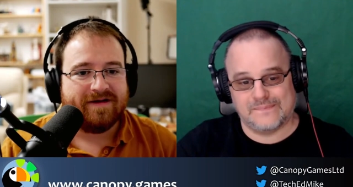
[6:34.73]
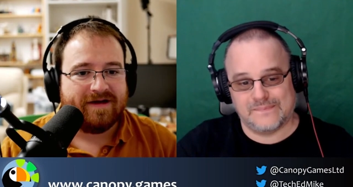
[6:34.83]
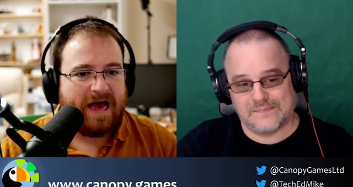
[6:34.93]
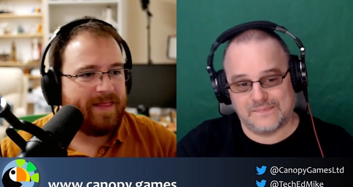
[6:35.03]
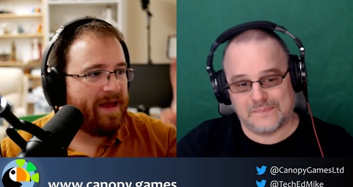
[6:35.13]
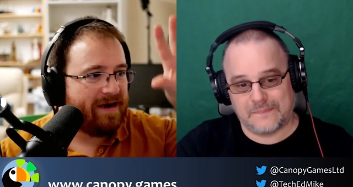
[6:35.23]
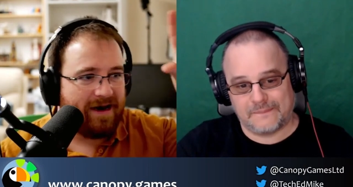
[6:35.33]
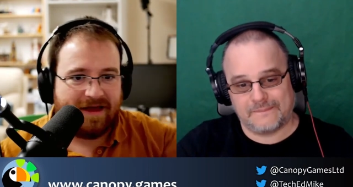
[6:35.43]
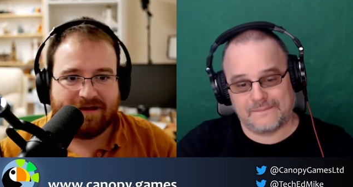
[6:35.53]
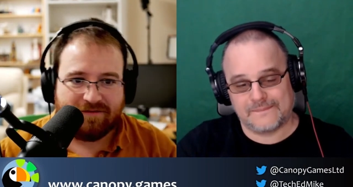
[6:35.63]
Speaker 1: and then
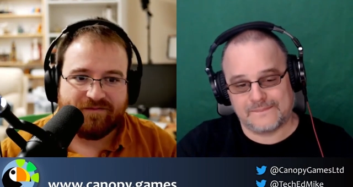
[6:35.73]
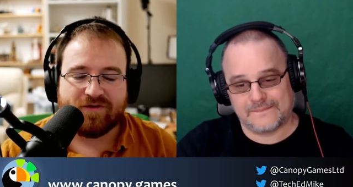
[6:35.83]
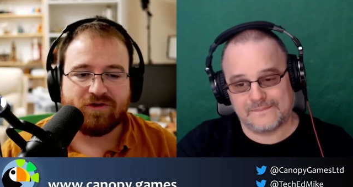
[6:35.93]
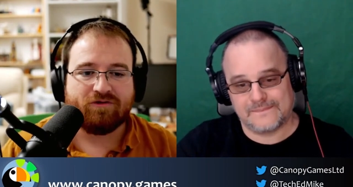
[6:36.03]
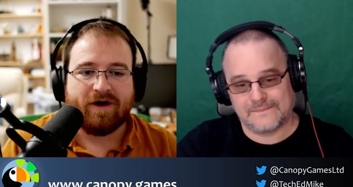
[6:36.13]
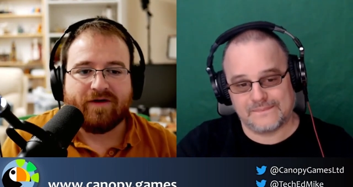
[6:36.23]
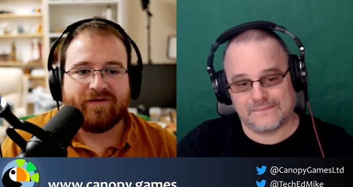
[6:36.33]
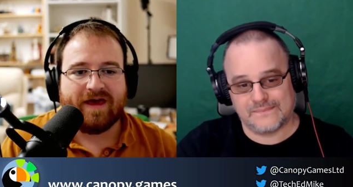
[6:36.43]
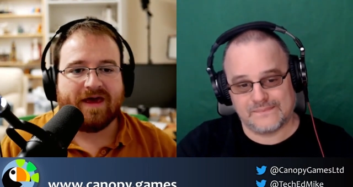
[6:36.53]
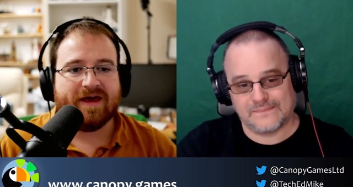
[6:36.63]
like your inventory over
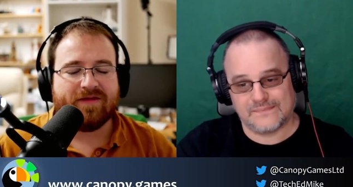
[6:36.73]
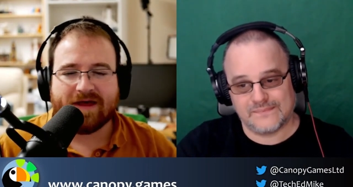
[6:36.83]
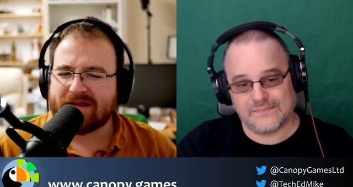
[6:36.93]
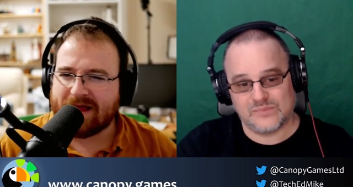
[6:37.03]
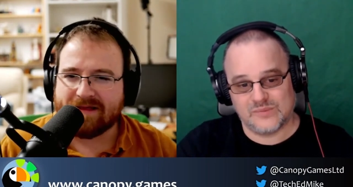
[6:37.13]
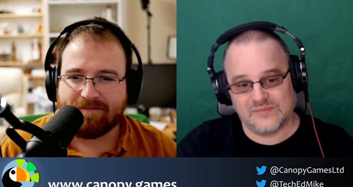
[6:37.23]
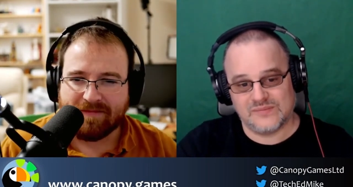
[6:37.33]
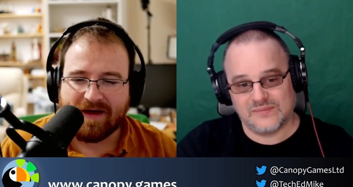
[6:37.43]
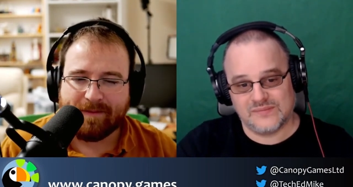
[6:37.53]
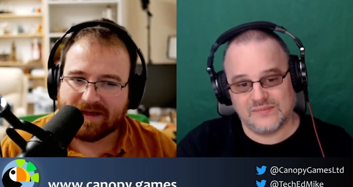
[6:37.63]
here. That that
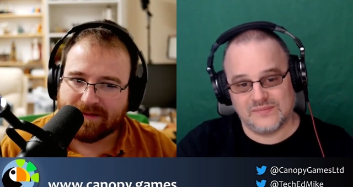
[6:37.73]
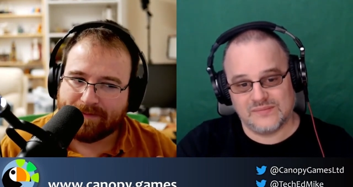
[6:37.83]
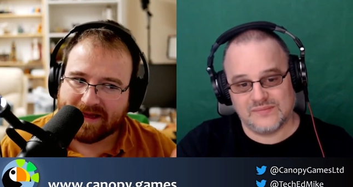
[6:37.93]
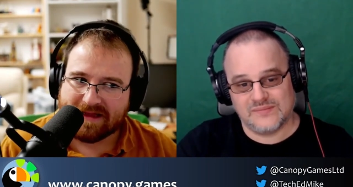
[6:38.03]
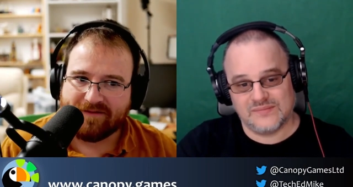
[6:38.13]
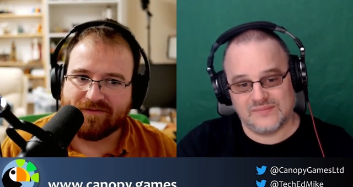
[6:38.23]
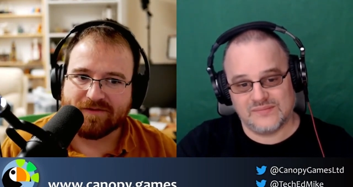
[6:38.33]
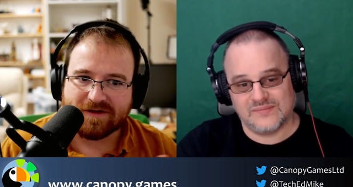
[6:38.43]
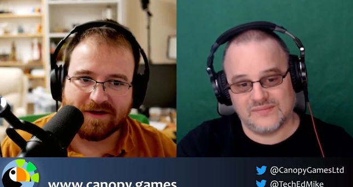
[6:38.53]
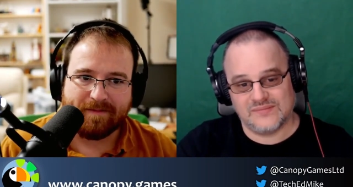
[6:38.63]
that makes a big
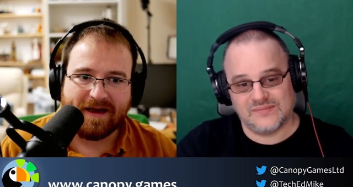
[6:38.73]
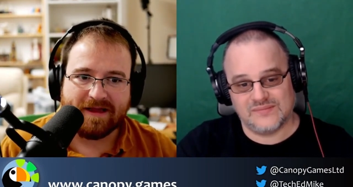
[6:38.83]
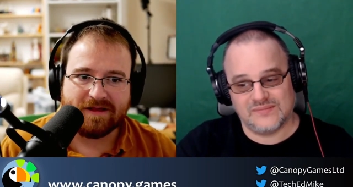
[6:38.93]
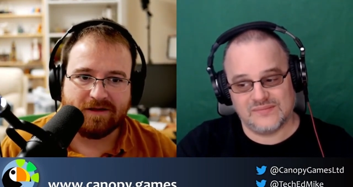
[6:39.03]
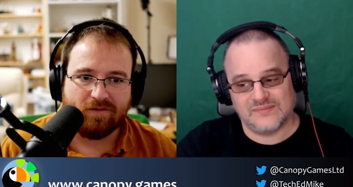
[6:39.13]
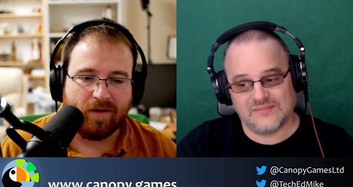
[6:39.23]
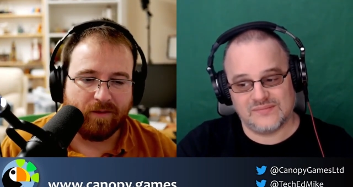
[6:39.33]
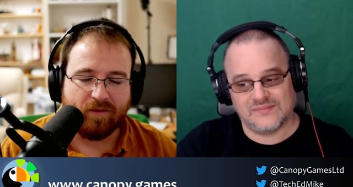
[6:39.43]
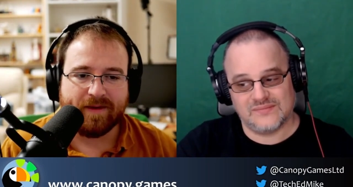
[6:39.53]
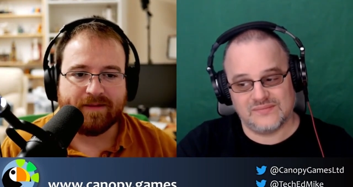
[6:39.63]
difference compared to a
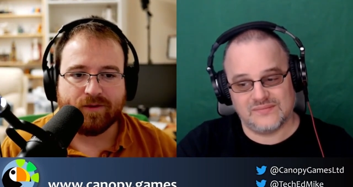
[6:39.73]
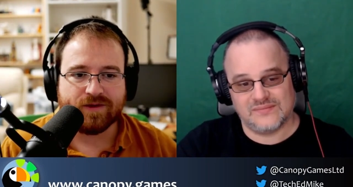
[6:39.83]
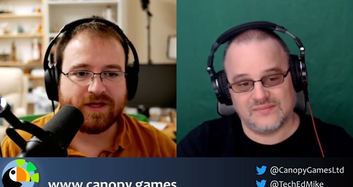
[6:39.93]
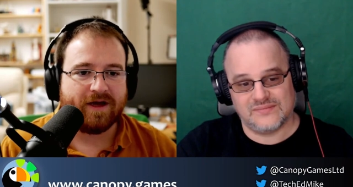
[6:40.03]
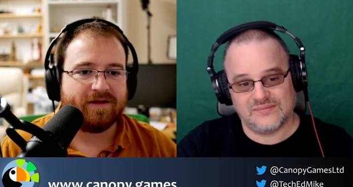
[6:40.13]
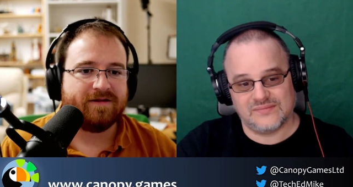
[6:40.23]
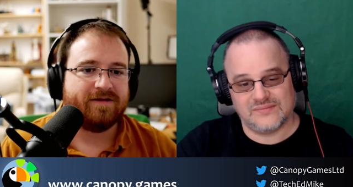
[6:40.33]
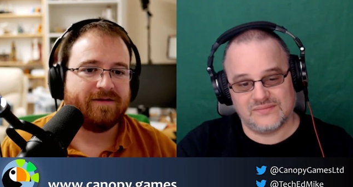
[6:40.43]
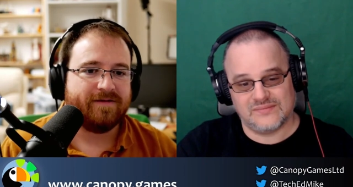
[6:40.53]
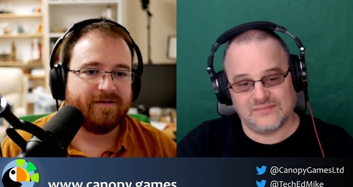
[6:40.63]
more minimal style.
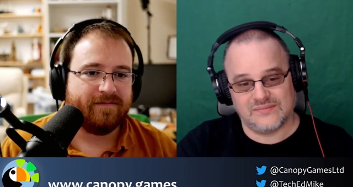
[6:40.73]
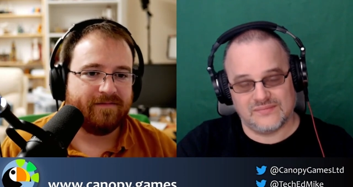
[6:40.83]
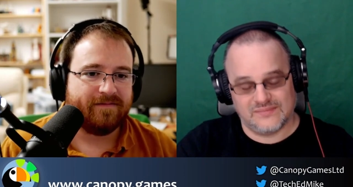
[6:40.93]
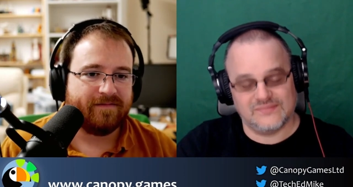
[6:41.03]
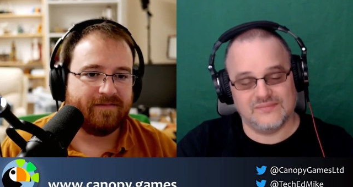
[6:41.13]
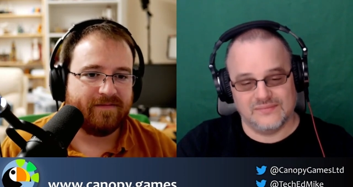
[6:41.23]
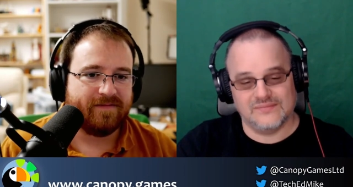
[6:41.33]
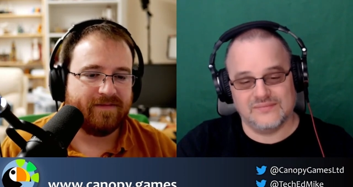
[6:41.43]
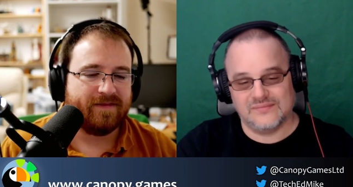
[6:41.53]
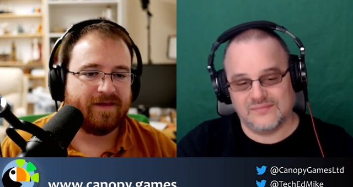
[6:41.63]
Hmm.
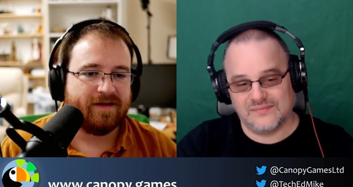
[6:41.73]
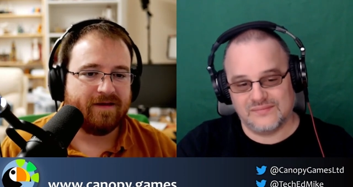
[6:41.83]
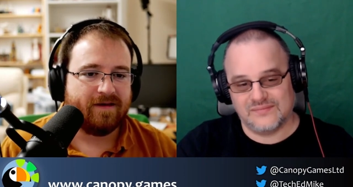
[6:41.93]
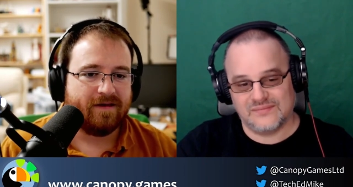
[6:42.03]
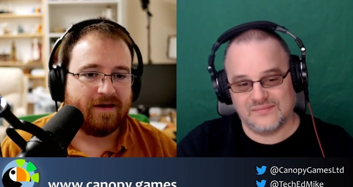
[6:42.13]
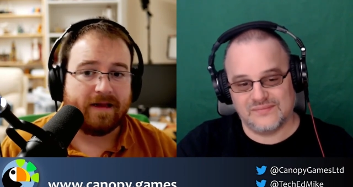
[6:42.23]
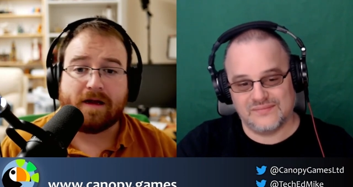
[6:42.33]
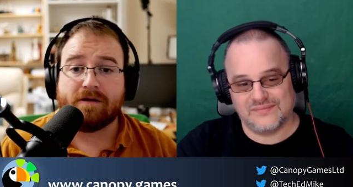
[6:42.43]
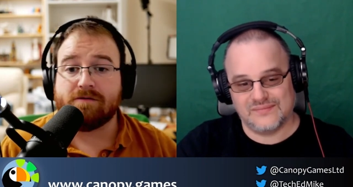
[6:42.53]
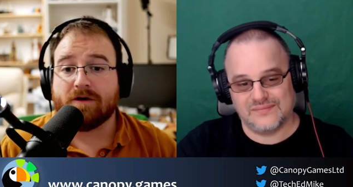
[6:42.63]
And,
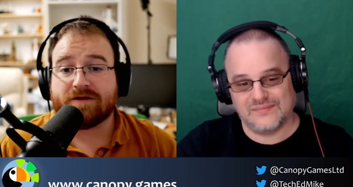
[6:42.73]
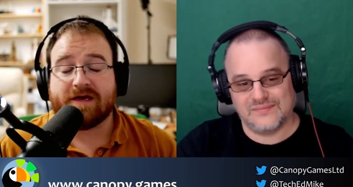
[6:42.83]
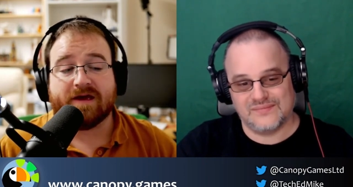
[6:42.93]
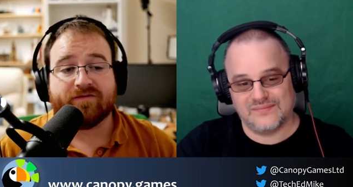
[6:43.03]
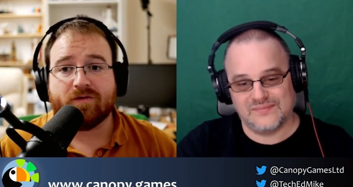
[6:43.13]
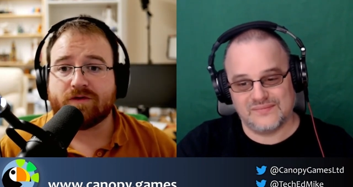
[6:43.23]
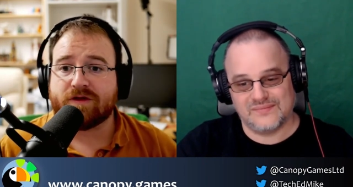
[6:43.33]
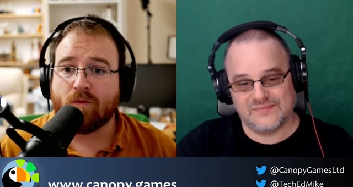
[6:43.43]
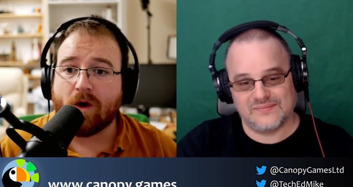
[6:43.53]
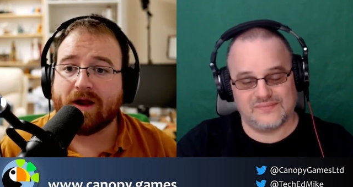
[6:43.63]
not saying, of course, that
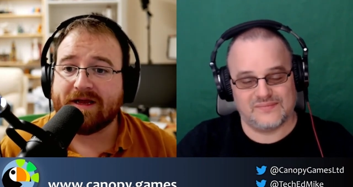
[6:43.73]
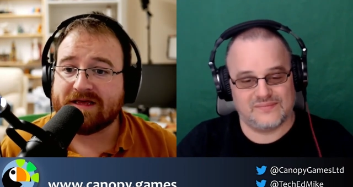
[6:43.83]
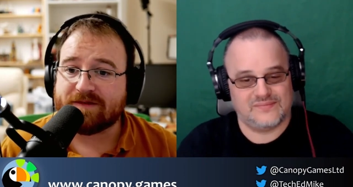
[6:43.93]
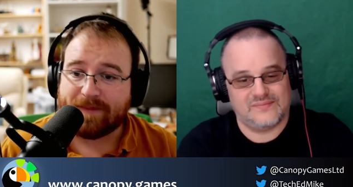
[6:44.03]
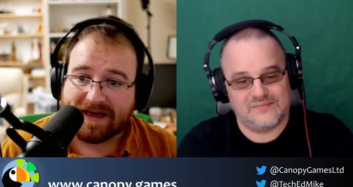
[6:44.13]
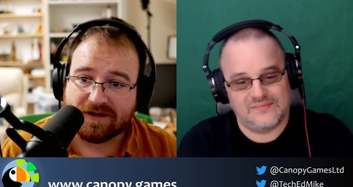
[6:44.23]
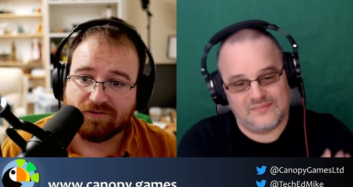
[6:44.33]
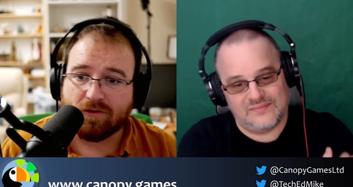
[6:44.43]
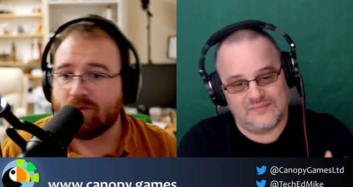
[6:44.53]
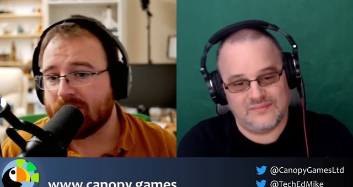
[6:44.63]
one is better
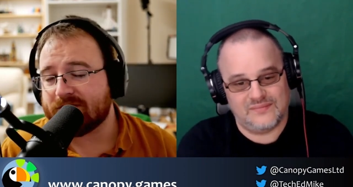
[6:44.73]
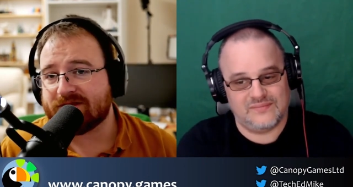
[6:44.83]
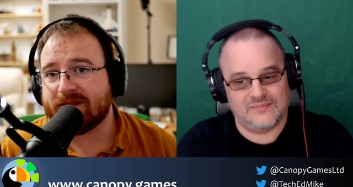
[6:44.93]
or worse than